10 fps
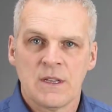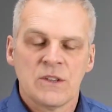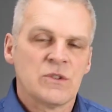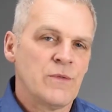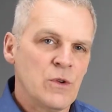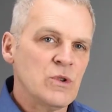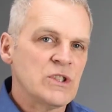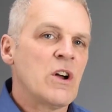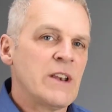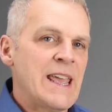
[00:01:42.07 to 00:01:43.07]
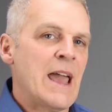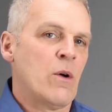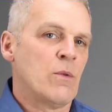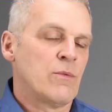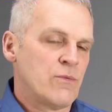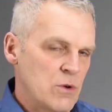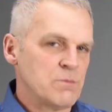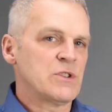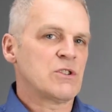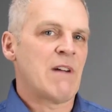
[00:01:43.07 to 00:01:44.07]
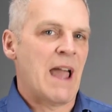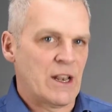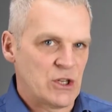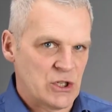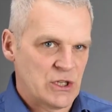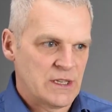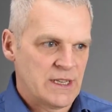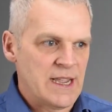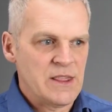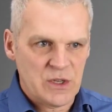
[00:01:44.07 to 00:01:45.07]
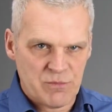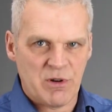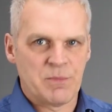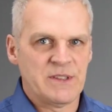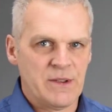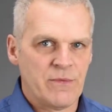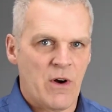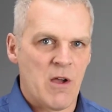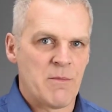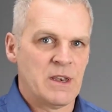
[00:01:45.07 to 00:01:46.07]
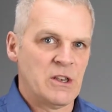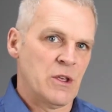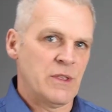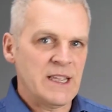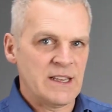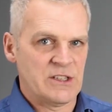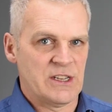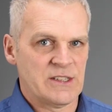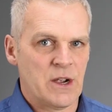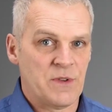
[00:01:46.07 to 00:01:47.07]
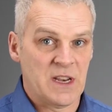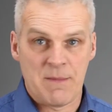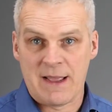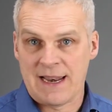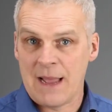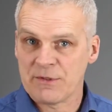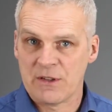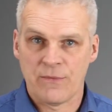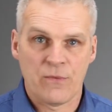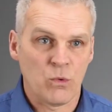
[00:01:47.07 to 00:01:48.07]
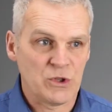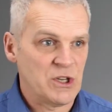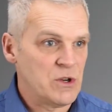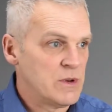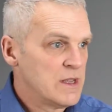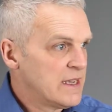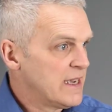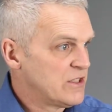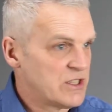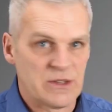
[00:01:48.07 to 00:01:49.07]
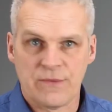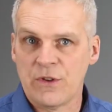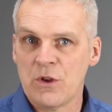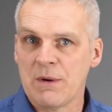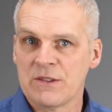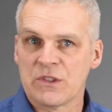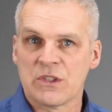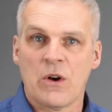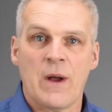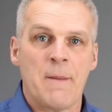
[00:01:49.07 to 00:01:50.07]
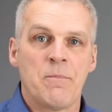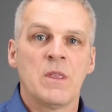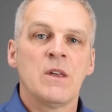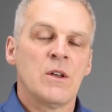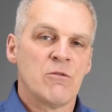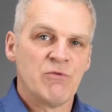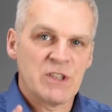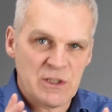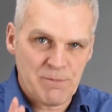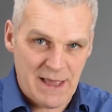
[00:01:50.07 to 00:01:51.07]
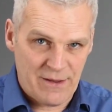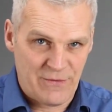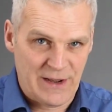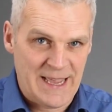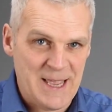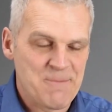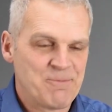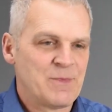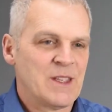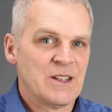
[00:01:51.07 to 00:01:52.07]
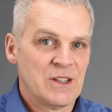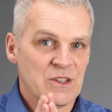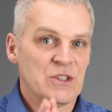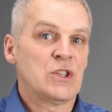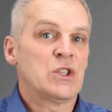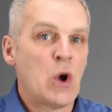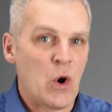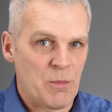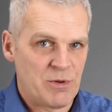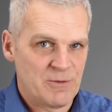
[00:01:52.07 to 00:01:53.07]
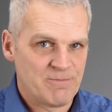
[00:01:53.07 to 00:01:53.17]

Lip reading: So if you're starting out from scratch in this property environment and you're thinking to yourself you're going to make an absolute fortune in just a few months' time, respectfully, stop.